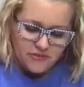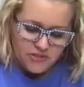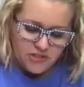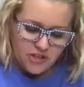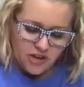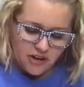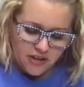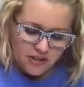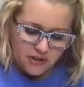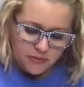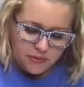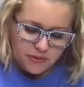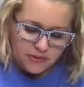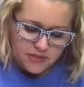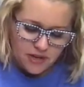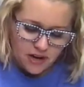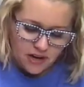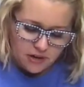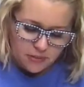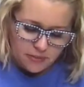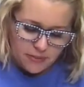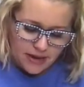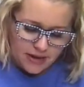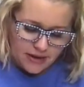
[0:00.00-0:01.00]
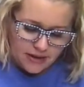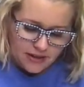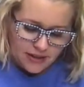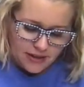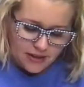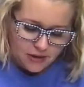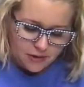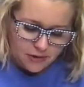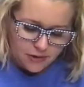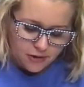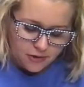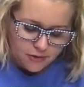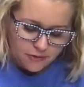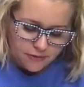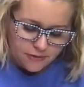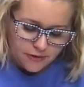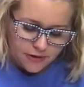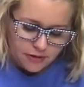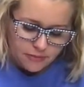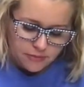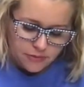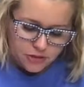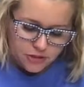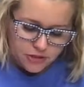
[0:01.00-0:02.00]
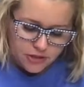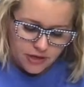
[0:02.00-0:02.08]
Charlie, we'll talk about it later, girlfriend.